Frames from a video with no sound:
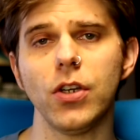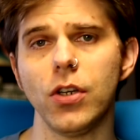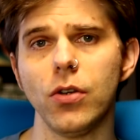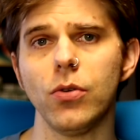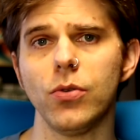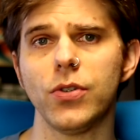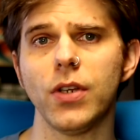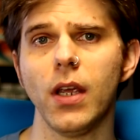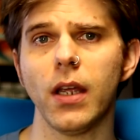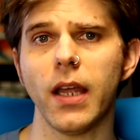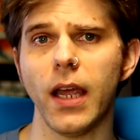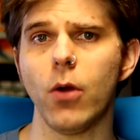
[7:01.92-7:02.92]
to use
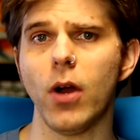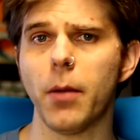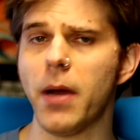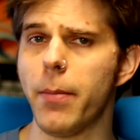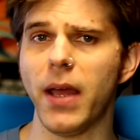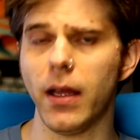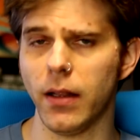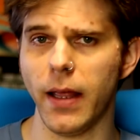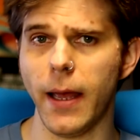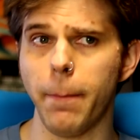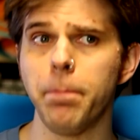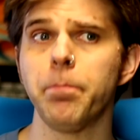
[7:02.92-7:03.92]
Cakewalk by
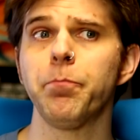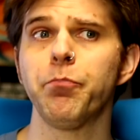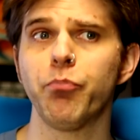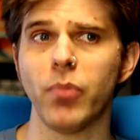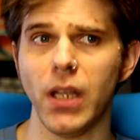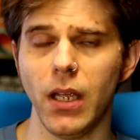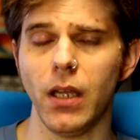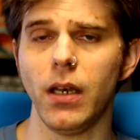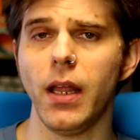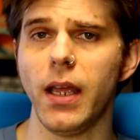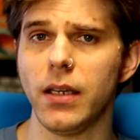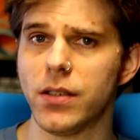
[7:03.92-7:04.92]
BandLab
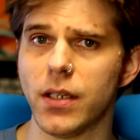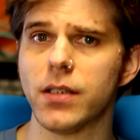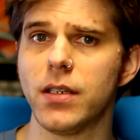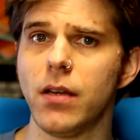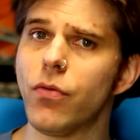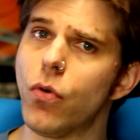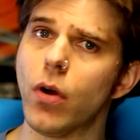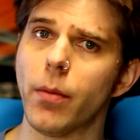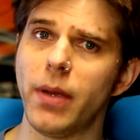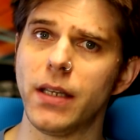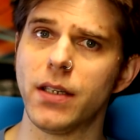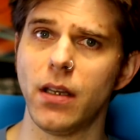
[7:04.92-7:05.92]
in a 64
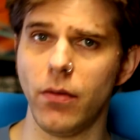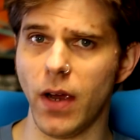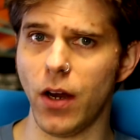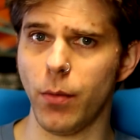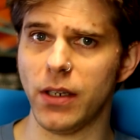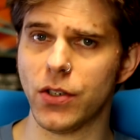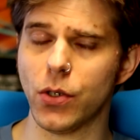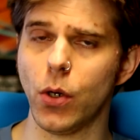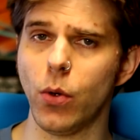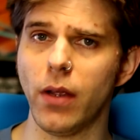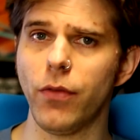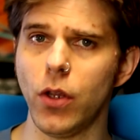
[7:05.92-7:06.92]
bit environment.
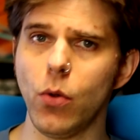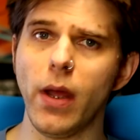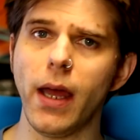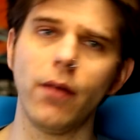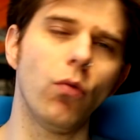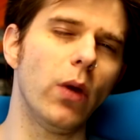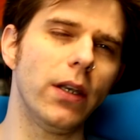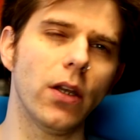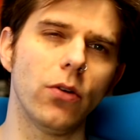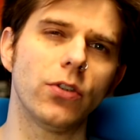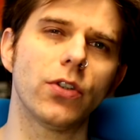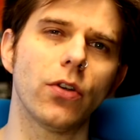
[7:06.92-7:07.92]
So if you have
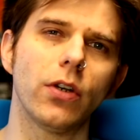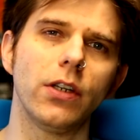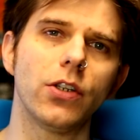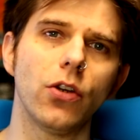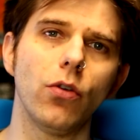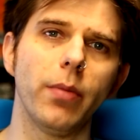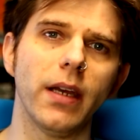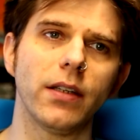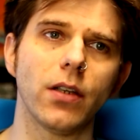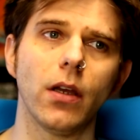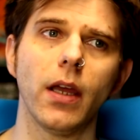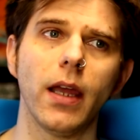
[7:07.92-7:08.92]
Windows 32
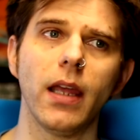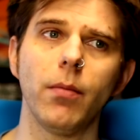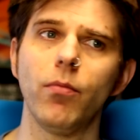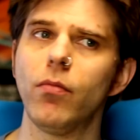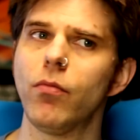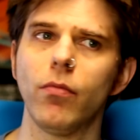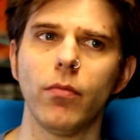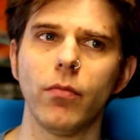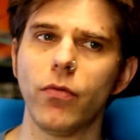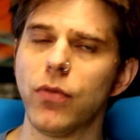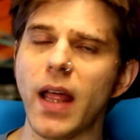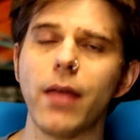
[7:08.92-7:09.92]
bit, a, uh, a
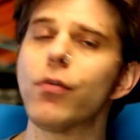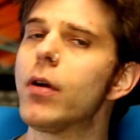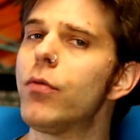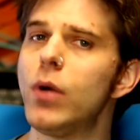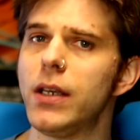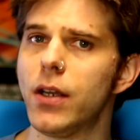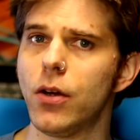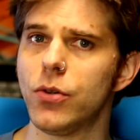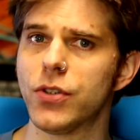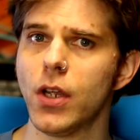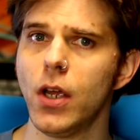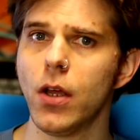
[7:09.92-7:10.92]
flavor of
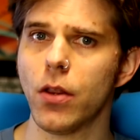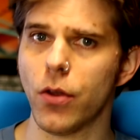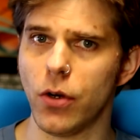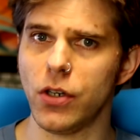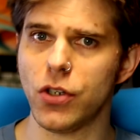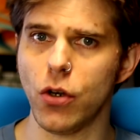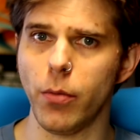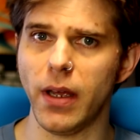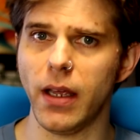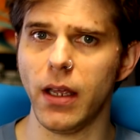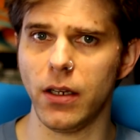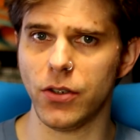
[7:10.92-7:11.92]
Windows 32
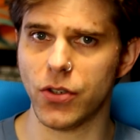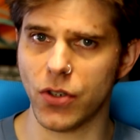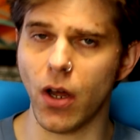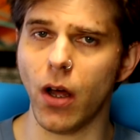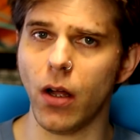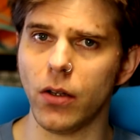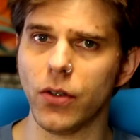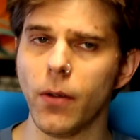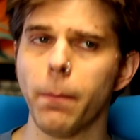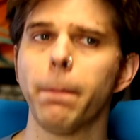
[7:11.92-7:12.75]
bit installed,